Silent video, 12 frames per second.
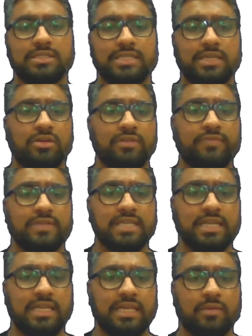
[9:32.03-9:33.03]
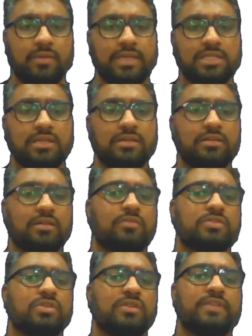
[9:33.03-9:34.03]
0 if it's an equation.
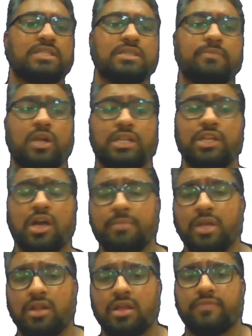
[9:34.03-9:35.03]
So if it's a polynomial, or